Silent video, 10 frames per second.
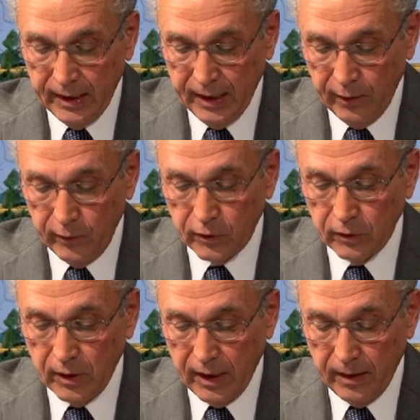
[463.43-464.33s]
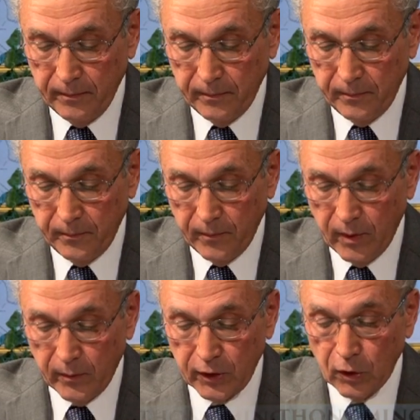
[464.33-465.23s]
Now, I'm
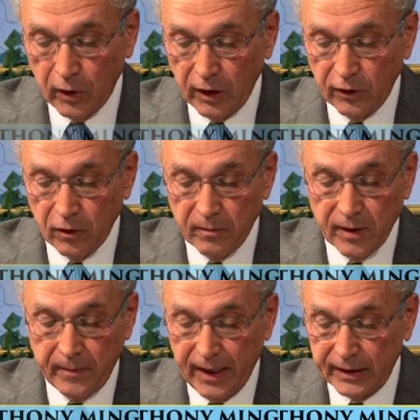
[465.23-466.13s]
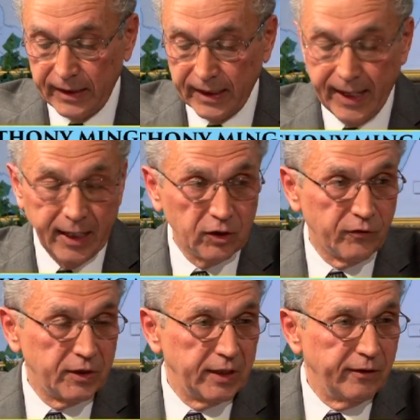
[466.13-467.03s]
going to talk a little bit about the accounts
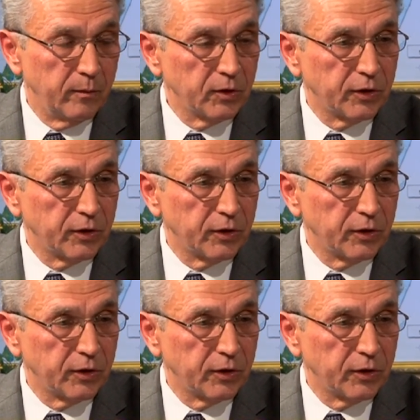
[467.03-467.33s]
receivable.